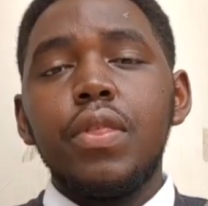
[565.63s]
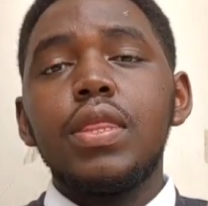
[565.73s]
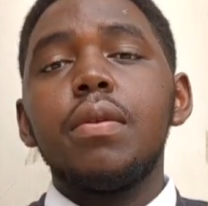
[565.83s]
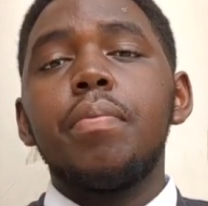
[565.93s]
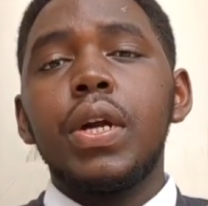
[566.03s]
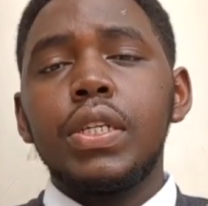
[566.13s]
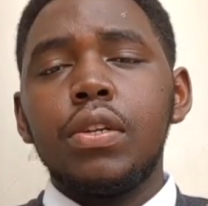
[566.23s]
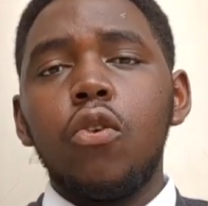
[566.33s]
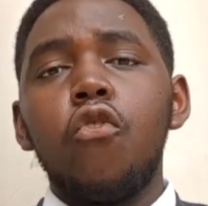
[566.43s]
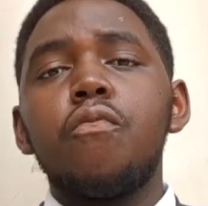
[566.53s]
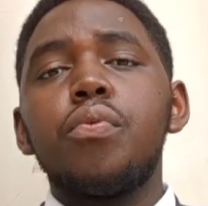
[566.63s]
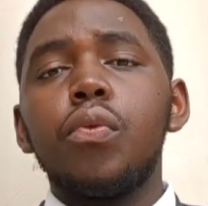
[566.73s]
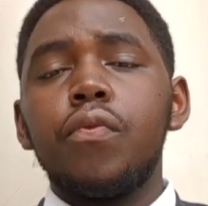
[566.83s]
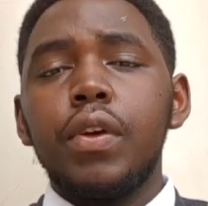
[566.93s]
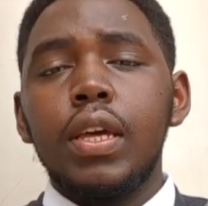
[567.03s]
the burden of
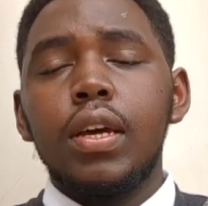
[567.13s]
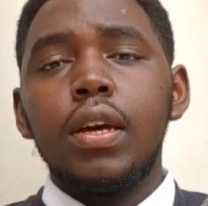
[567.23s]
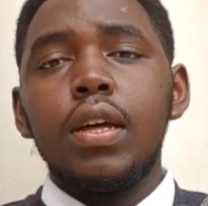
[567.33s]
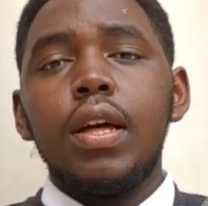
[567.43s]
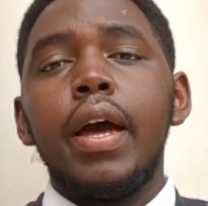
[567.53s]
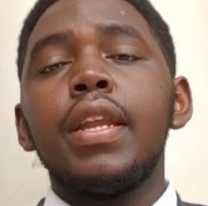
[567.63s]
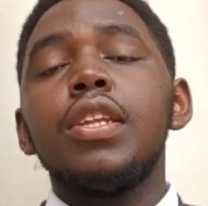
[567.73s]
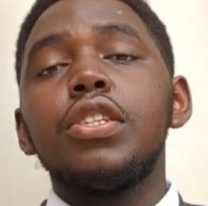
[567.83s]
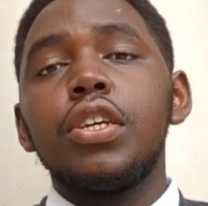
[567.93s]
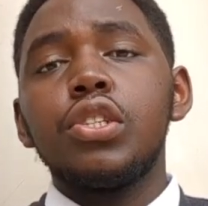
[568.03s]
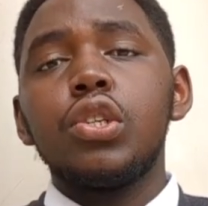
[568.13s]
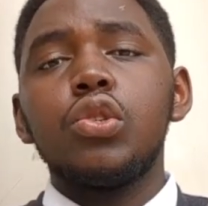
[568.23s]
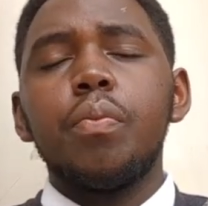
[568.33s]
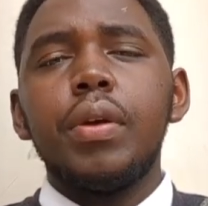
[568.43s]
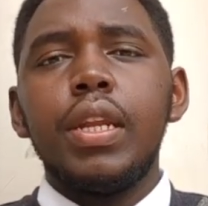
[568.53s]
proving an intention
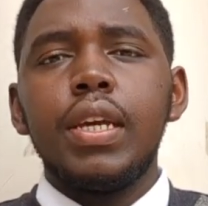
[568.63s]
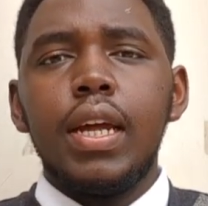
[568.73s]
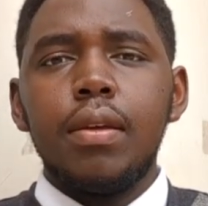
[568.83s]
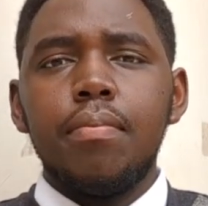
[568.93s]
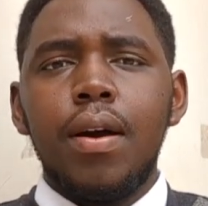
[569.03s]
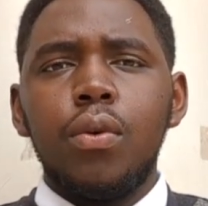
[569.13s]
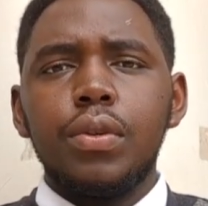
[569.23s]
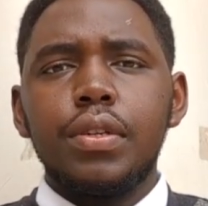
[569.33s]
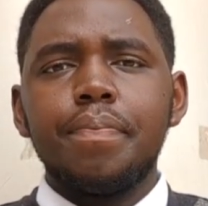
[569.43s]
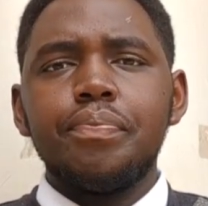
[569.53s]
to be legally bound.